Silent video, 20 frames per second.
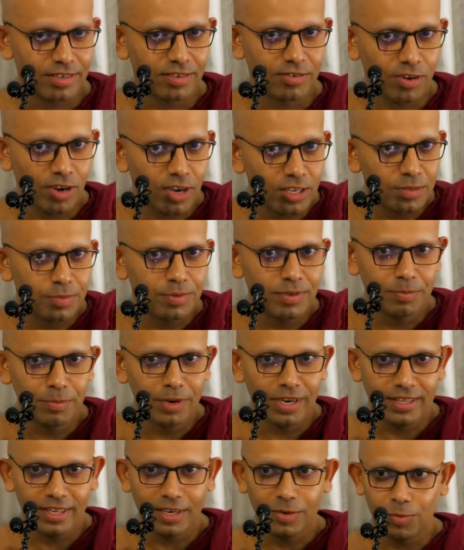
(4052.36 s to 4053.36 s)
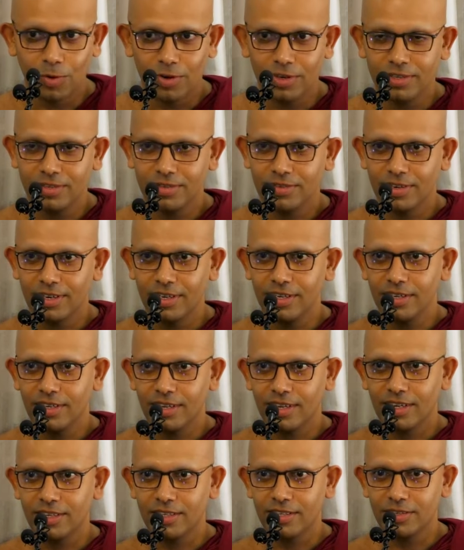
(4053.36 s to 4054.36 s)
grasped by that voice, right?
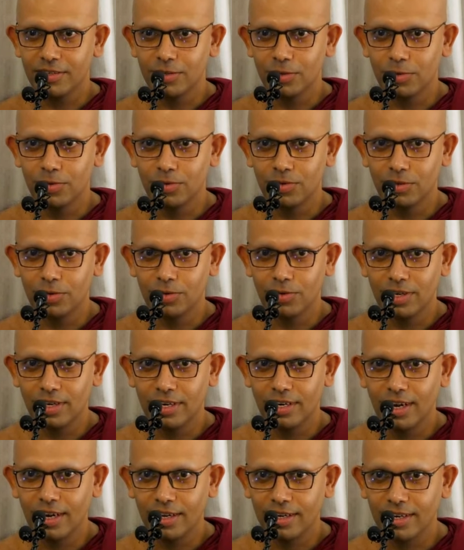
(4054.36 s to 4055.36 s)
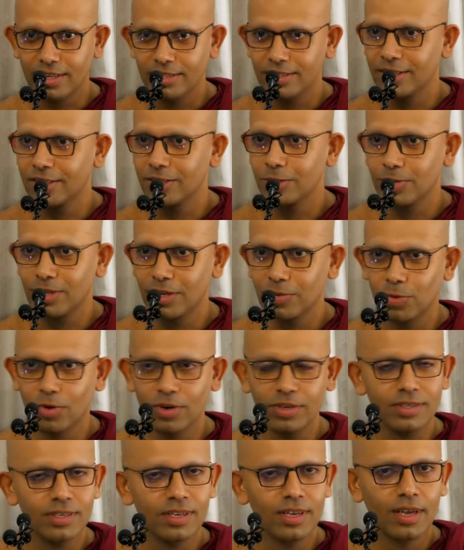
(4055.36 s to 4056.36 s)
And you really like listening to that
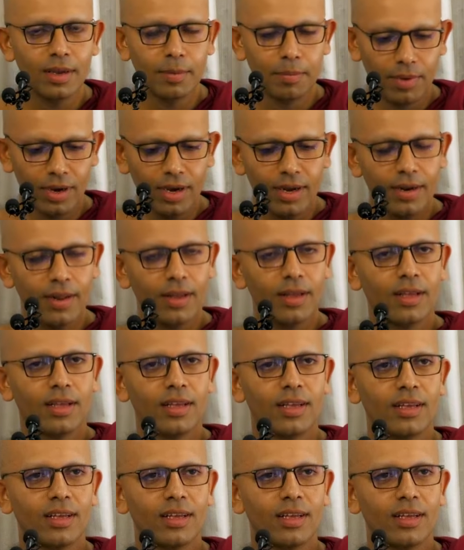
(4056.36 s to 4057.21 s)
voice. But